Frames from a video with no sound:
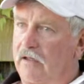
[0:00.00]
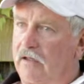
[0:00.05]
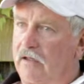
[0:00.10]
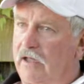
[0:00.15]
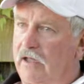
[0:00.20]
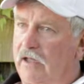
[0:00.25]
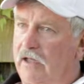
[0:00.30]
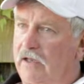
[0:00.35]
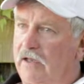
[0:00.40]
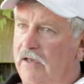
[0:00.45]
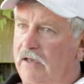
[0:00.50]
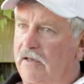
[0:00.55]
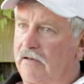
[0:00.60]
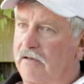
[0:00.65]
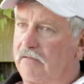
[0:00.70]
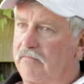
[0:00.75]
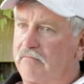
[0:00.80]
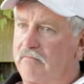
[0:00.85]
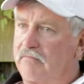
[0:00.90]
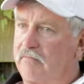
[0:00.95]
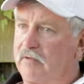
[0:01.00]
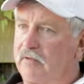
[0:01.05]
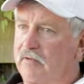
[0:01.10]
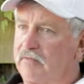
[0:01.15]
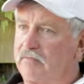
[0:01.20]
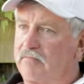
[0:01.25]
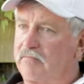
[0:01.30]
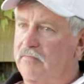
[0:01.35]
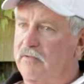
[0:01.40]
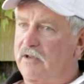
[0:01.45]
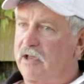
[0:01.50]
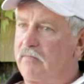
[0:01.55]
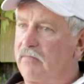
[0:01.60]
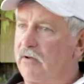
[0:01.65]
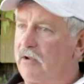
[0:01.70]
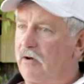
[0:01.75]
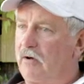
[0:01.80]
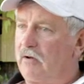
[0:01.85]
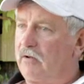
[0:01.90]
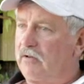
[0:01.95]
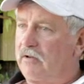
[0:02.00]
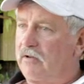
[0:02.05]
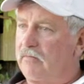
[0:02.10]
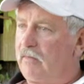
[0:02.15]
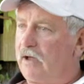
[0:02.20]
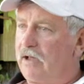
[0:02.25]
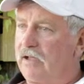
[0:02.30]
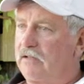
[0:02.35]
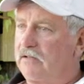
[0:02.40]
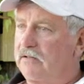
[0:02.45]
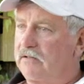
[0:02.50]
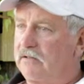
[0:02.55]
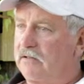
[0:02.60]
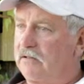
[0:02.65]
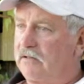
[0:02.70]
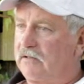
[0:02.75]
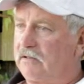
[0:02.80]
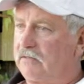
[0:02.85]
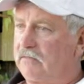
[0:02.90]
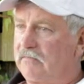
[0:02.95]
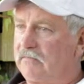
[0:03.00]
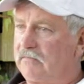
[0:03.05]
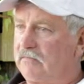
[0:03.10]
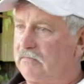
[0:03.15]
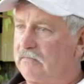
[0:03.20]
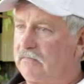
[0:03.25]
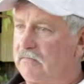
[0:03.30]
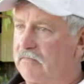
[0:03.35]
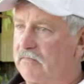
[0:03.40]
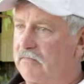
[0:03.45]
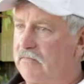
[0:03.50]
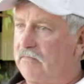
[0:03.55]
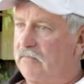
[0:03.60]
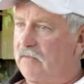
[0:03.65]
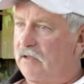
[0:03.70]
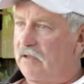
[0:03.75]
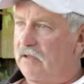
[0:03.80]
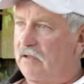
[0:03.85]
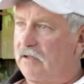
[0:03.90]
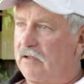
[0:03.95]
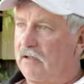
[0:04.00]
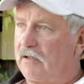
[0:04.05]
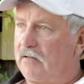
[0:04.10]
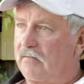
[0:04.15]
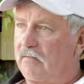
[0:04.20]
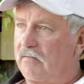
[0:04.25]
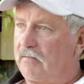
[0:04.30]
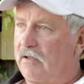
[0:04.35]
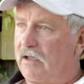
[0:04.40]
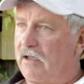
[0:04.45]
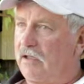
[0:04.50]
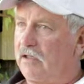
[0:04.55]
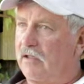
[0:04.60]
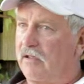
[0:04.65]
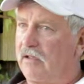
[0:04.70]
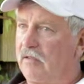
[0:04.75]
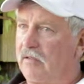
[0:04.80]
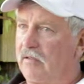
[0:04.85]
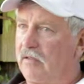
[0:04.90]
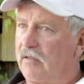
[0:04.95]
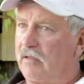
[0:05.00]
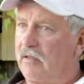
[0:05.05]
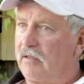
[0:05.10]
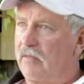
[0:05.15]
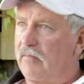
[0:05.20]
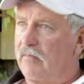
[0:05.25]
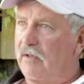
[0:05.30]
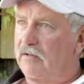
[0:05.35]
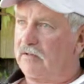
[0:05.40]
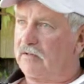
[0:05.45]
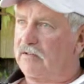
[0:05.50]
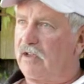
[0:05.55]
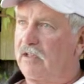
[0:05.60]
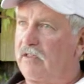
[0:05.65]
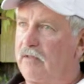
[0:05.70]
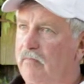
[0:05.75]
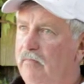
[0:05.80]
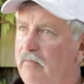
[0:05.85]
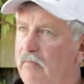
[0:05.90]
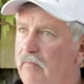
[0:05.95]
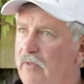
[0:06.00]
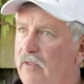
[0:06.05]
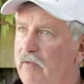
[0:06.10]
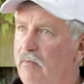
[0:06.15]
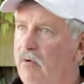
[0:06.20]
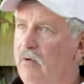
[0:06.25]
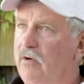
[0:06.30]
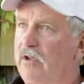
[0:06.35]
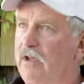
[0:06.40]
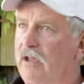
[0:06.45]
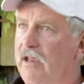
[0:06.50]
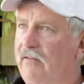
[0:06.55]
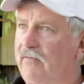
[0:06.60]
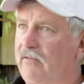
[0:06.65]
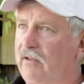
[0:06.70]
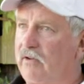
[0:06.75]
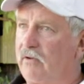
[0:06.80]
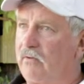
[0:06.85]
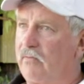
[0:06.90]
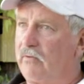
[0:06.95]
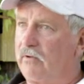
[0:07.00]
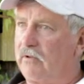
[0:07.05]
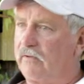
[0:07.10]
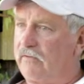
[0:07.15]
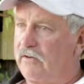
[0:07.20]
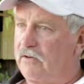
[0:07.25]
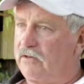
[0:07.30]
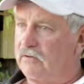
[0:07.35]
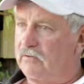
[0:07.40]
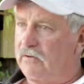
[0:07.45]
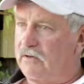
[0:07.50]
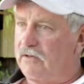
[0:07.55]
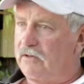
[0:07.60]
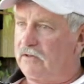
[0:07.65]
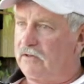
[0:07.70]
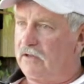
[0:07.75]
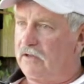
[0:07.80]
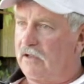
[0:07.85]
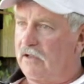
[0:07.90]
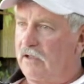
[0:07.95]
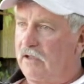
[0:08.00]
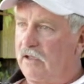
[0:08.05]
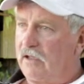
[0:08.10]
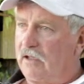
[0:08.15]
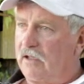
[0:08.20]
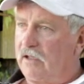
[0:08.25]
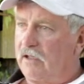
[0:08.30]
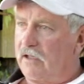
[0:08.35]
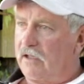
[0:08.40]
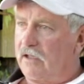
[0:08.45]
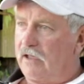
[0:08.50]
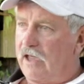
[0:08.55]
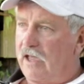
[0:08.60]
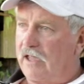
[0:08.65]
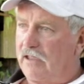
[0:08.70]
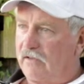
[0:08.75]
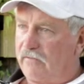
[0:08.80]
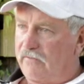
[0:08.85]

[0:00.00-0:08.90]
and just keep an eye on your mates and Yeah, as I say, the more you can have to do with the fisheries and the